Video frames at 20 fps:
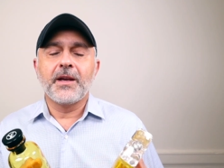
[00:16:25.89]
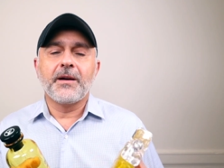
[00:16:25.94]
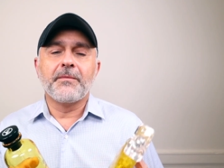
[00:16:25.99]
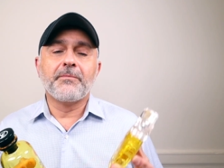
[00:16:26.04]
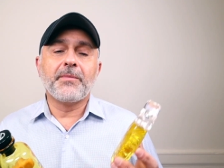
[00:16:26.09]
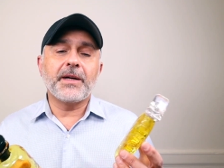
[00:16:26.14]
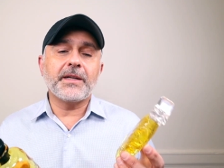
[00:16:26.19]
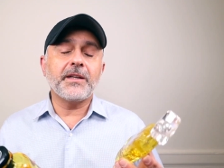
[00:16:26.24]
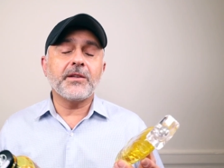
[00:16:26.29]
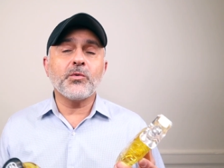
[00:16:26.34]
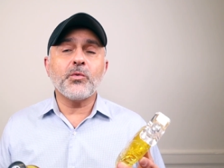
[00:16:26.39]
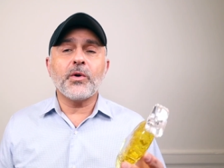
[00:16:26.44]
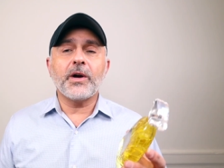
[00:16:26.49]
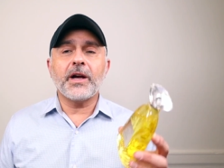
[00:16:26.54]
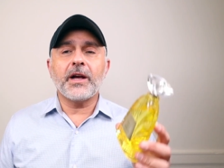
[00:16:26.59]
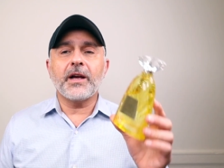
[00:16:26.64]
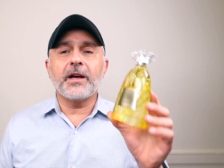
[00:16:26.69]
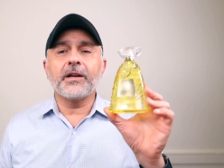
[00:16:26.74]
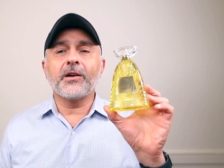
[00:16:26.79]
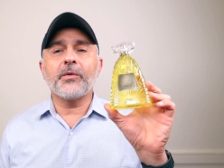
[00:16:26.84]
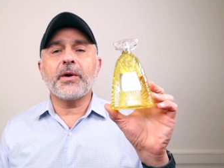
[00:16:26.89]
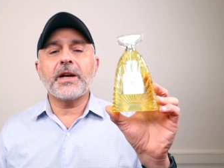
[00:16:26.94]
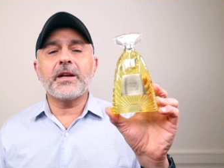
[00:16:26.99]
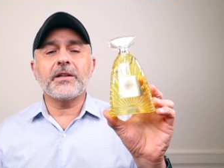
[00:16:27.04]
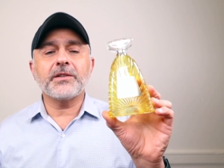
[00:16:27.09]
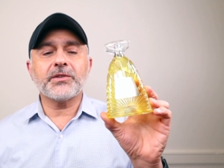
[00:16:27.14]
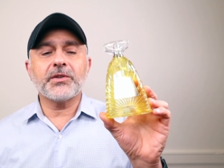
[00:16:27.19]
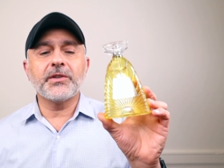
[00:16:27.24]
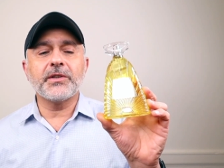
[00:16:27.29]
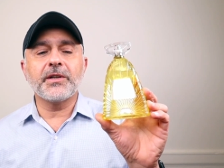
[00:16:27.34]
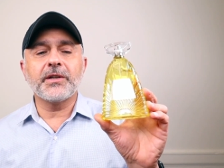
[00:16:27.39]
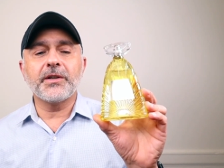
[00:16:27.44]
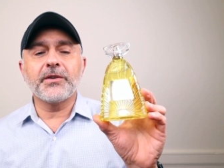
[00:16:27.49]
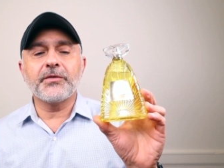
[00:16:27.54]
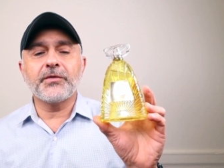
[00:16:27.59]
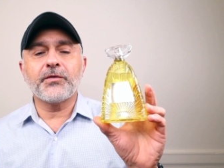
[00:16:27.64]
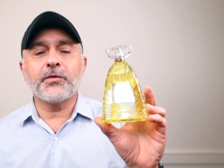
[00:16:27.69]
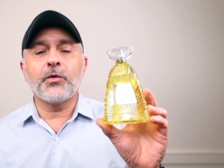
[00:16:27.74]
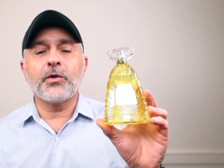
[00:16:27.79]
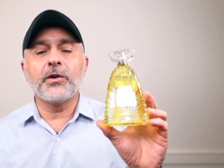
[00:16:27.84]
But either way, a great
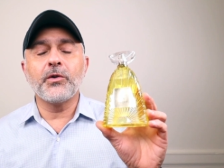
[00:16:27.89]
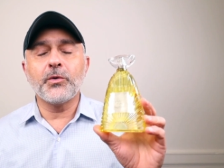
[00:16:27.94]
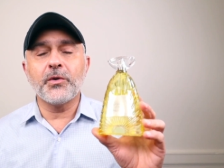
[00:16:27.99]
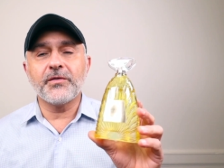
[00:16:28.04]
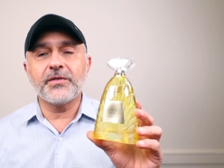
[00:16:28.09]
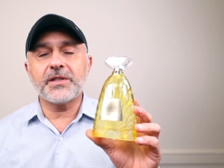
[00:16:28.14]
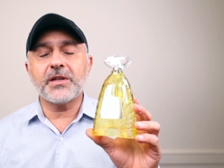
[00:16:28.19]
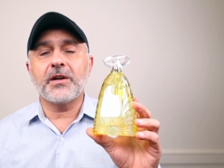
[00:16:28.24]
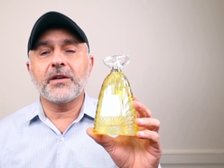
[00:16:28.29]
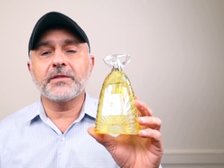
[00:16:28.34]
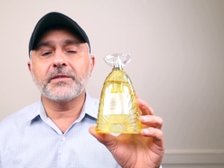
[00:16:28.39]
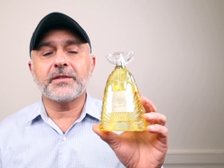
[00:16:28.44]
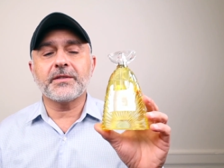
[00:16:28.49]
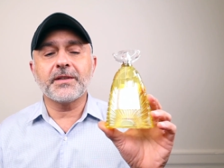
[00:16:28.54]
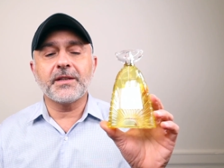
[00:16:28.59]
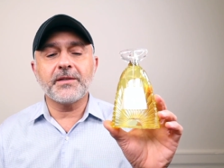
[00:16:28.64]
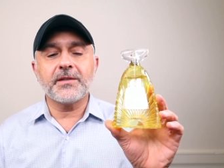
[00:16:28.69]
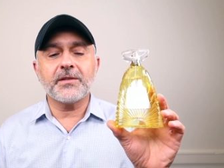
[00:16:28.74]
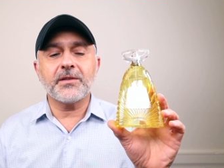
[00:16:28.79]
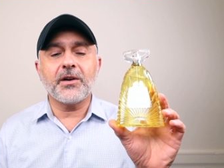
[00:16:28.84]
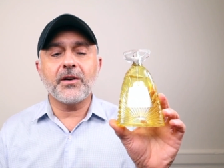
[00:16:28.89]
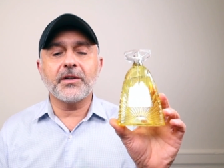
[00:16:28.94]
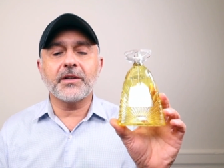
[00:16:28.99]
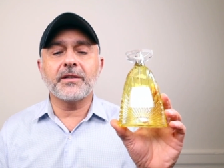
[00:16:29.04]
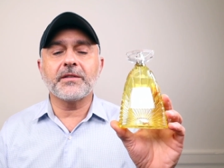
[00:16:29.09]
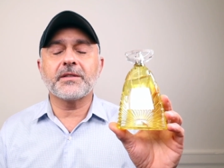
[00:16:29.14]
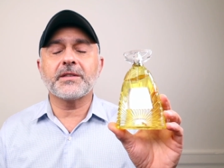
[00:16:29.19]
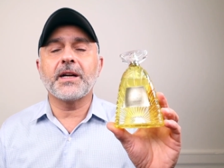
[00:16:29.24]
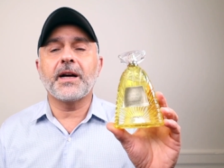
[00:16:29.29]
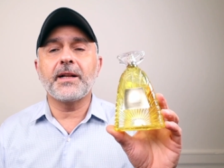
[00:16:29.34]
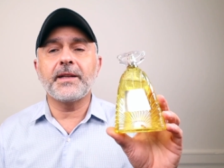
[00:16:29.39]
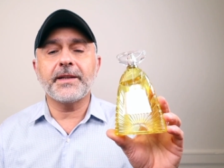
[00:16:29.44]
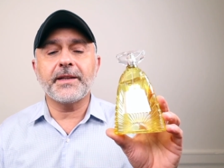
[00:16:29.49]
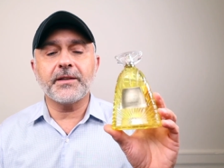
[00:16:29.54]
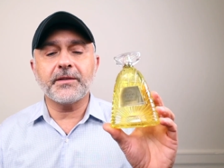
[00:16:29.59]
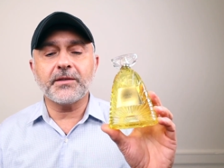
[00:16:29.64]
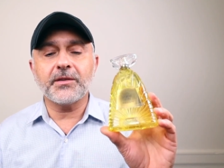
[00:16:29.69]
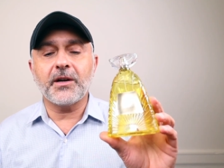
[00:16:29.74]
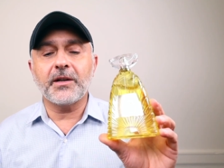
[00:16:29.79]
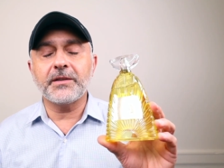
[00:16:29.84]
alternative for Louis Vuitton's Sun Song is Thalia
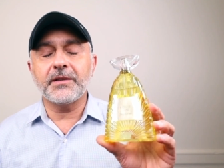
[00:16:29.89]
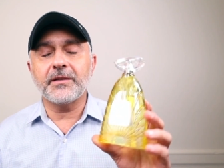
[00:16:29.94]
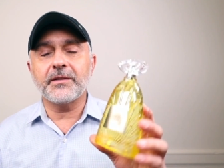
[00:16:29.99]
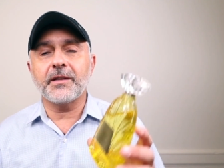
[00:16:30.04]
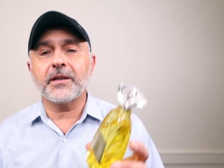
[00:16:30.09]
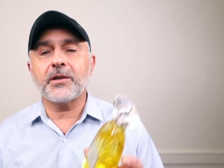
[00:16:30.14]
Sodi's